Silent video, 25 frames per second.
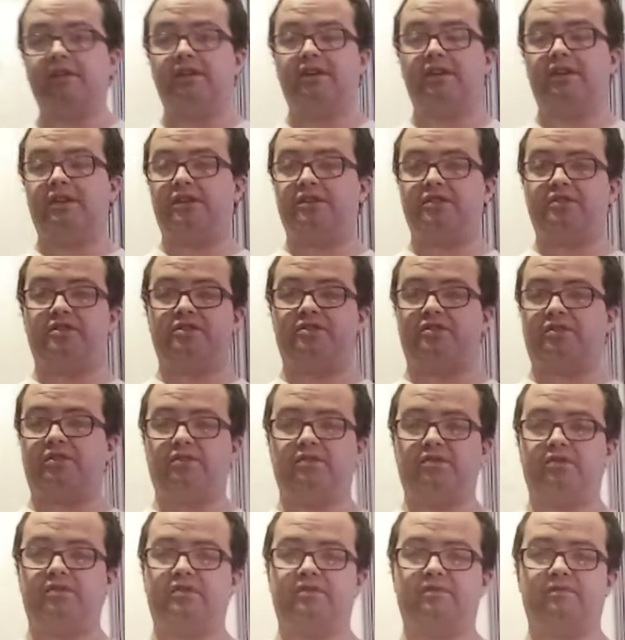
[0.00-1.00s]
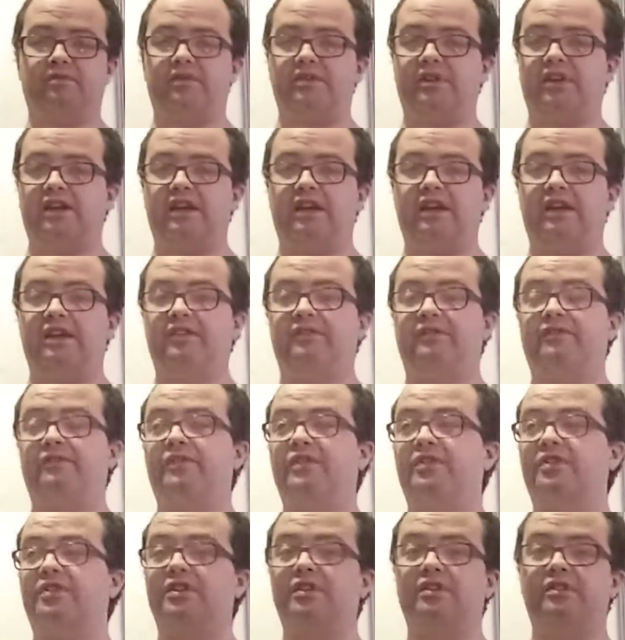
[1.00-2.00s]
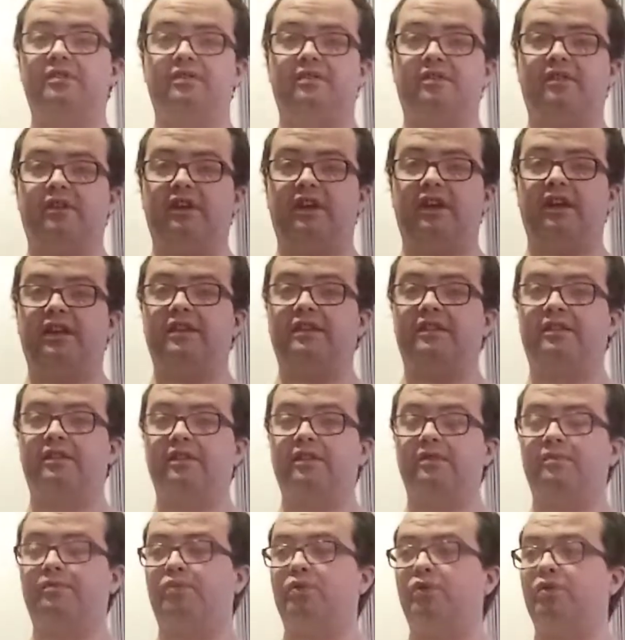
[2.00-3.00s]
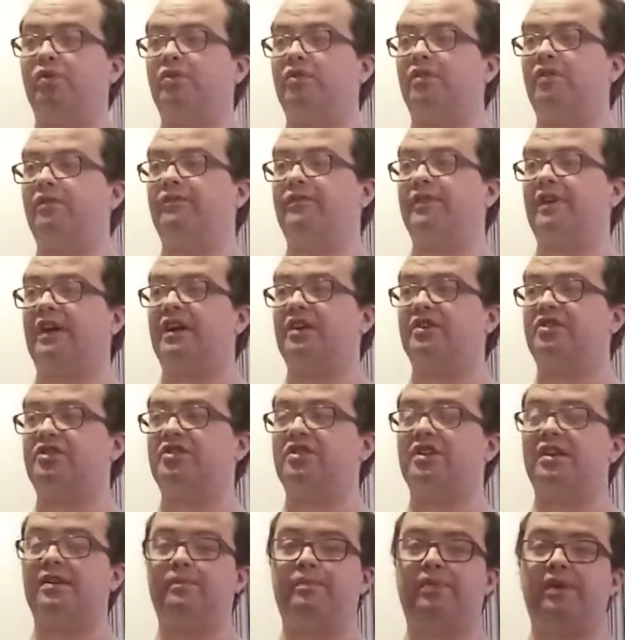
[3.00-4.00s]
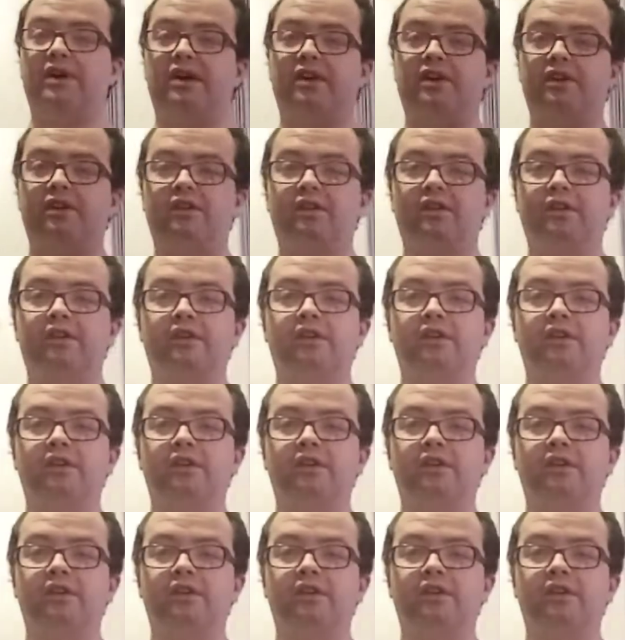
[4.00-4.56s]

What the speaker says: I just looked at him and I bore off that shit batter.